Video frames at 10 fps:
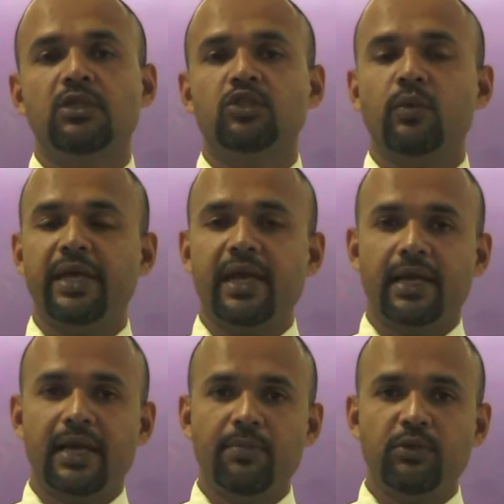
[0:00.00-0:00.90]
So we
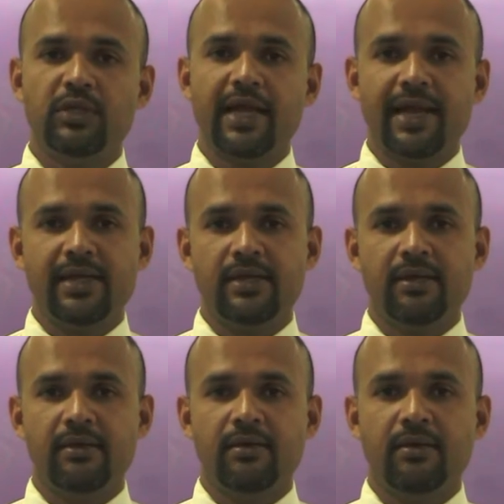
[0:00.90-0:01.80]
come to the end
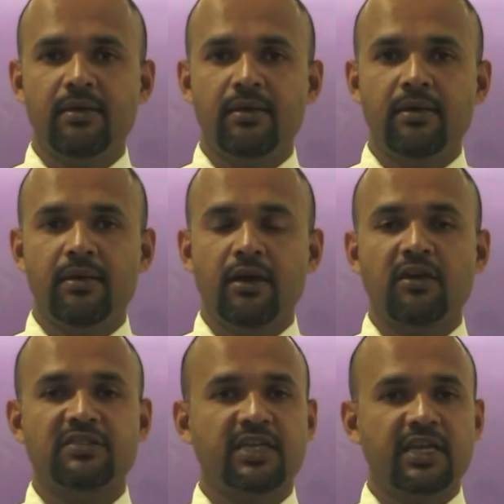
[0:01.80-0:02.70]

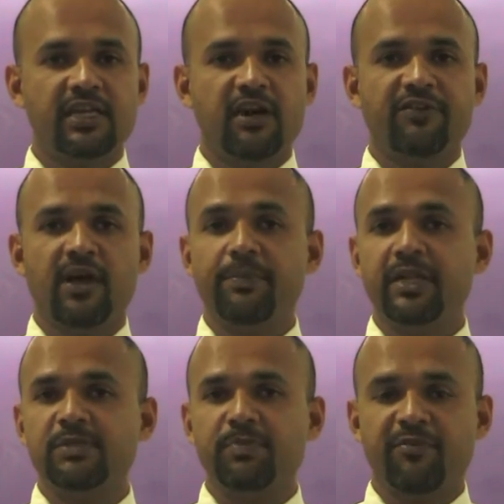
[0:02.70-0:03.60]
of study of
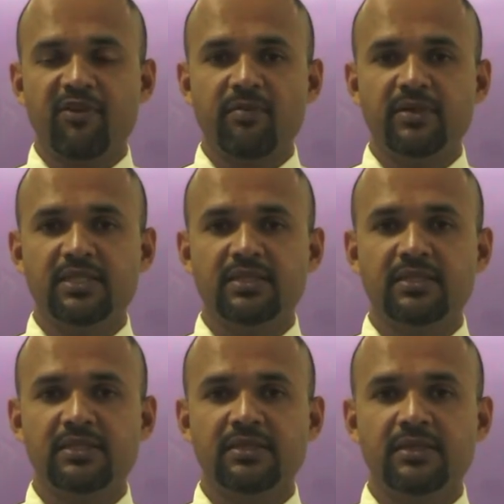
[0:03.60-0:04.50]
company's
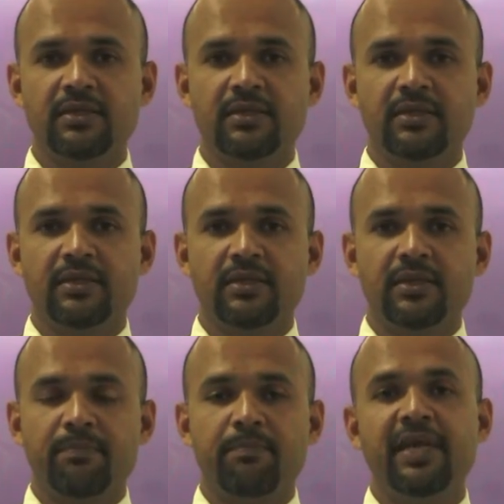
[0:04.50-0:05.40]
performance
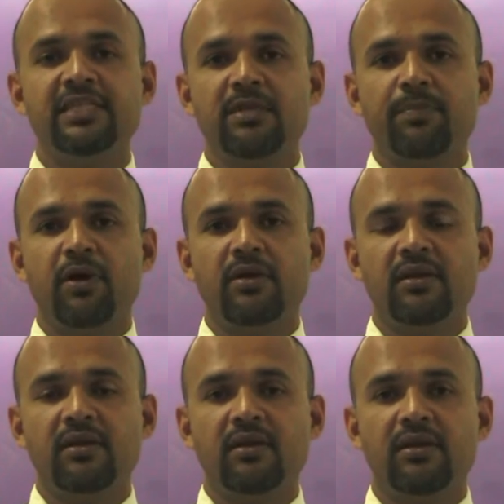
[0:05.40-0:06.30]
based
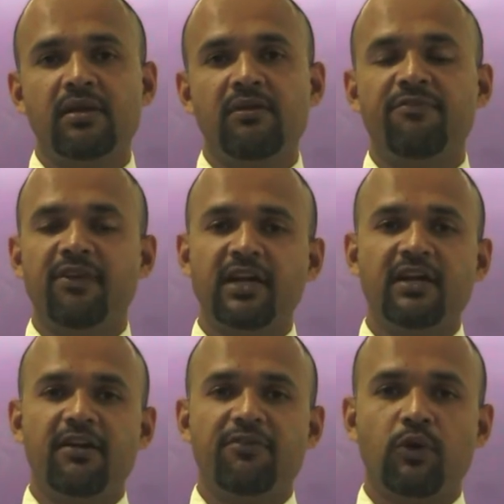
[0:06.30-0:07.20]
upon
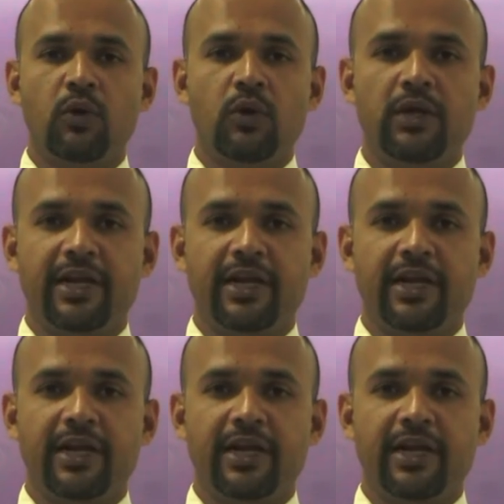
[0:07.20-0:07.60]
fund flow